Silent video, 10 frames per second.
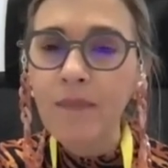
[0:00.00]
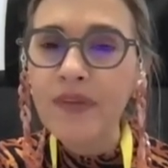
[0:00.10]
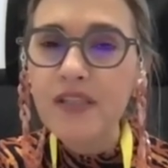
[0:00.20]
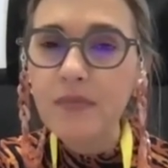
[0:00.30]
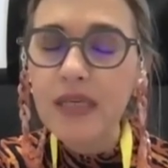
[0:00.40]

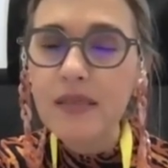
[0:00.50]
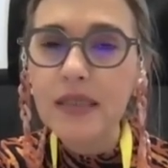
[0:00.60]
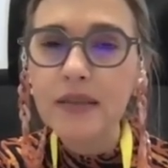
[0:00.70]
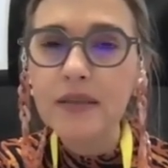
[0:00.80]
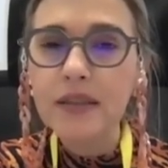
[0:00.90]
This means
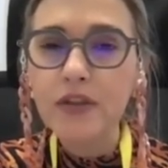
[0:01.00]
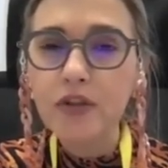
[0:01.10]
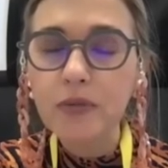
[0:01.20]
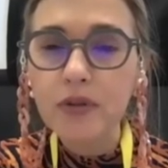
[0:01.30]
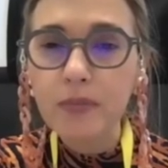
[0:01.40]
that the
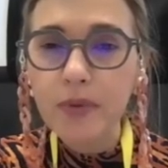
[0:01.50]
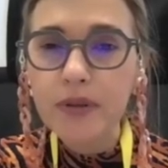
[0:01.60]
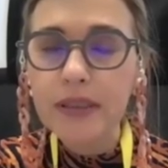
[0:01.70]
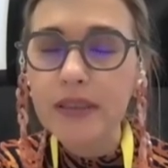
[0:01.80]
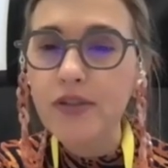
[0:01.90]
tumor
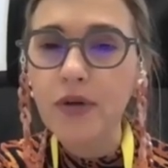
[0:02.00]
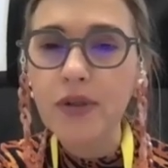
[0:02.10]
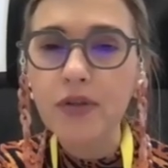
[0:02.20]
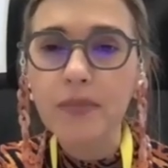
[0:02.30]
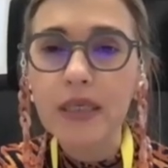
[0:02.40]
burden is
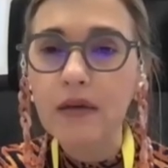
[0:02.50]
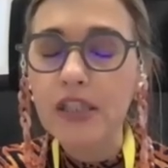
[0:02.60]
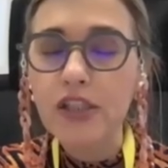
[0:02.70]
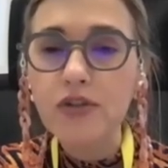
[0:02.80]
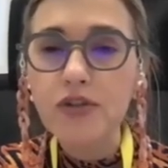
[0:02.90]
going to be
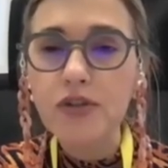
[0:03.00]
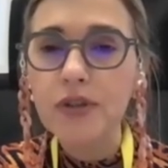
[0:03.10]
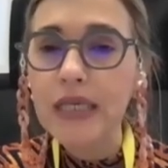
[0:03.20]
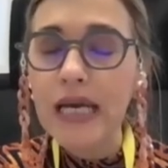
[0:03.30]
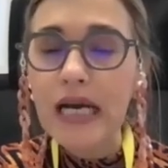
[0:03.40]
reduced
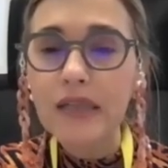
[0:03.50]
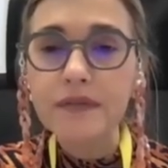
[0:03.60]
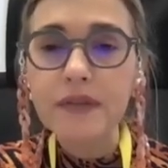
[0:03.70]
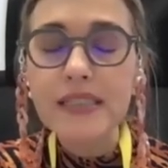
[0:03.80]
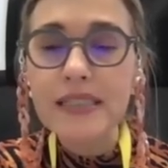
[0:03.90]

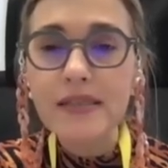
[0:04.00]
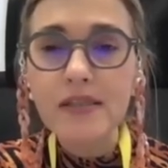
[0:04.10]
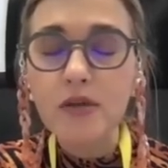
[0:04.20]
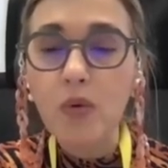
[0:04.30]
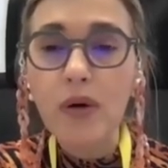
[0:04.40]
after
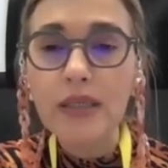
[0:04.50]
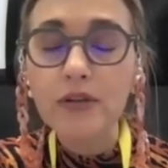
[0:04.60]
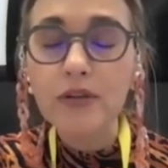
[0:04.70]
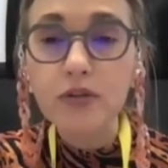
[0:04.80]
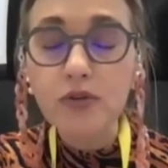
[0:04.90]
just one
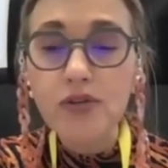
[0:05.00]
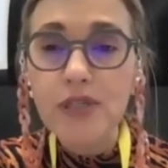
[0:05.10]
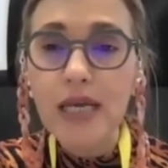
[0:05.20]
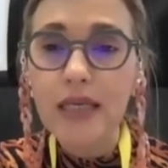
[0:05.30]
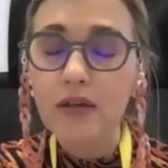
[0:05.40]
or two
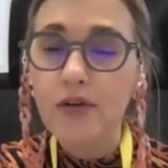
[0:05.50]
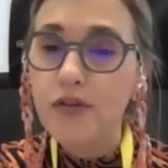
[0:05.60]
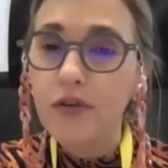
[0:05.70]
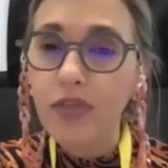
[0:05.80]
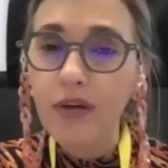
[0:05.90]

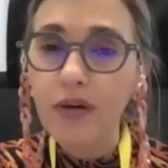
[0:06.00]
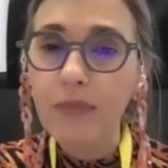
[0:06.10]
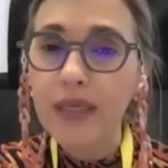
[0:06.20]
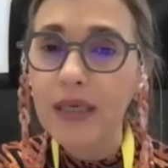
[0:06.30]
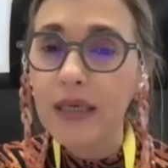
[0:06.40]
cycles of
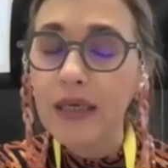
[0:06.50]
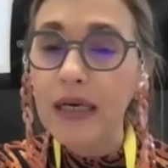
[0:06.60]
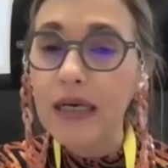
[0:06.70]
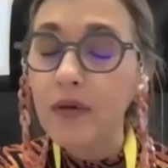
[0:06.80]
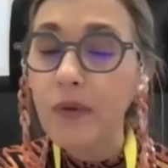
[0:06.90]
therapy.
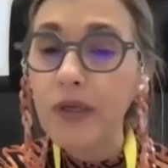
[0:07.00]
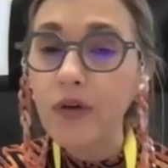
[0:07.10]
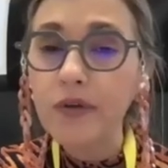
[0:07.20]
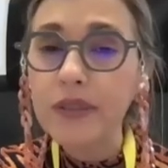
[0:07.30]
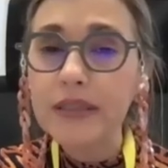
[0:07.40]
And we
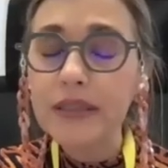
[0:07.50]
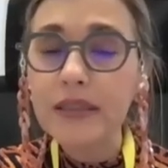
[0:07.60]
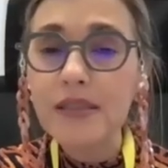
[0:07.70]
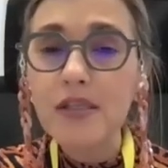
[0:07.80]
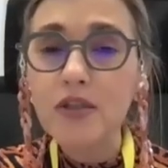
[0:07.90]
know that
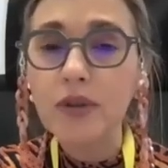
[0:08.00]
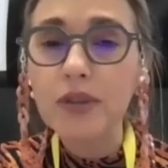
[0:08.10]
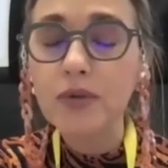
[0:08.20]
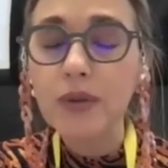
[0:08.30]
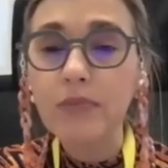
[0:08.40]
this is
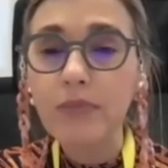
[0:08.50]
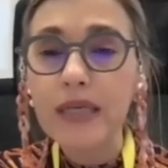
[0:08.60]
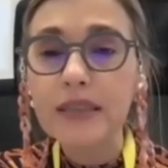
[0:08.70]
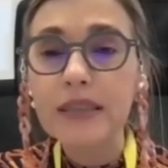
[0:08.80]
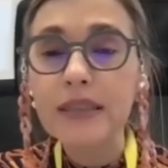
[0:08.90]
going to
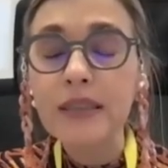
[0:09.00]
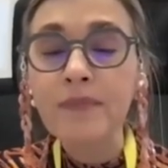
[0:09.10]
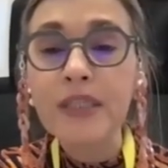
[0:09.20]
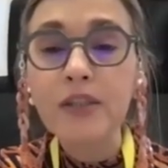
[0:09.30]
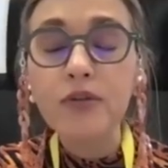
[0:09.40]
impact
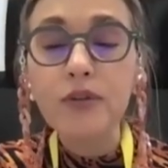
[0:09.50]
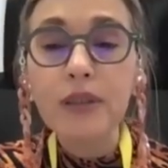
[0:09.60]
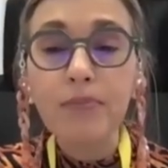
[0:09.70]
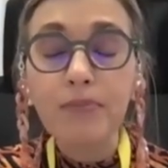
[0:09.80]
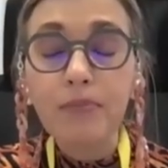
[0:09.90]
into
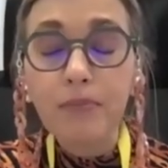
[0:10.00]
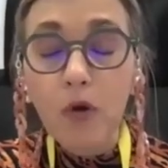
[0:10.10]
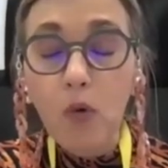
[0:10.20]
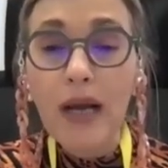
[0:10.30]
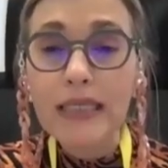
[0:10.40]
the
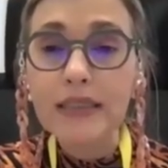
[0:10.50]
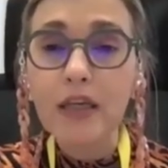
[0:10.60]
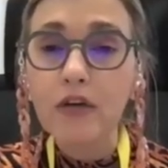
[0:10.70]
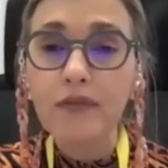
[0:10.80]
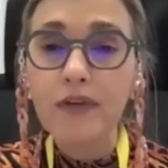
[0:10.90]

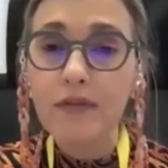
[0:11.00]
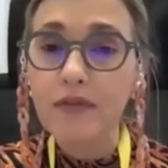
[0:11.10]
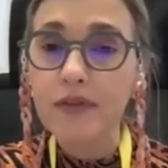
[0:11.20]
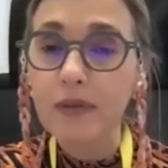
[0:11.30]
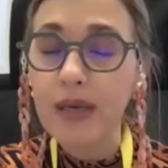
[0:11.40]
quality of life
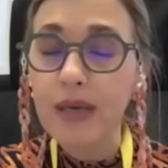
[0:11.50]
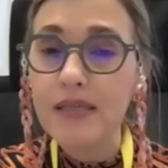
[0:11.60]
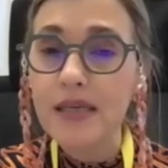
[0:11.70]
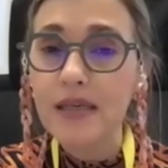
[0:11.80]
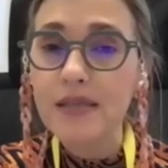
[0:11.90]
of the
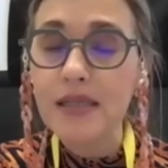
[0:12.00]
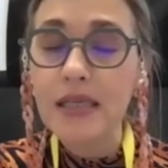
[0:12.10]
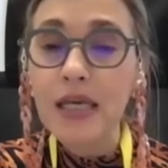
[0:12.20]
patients.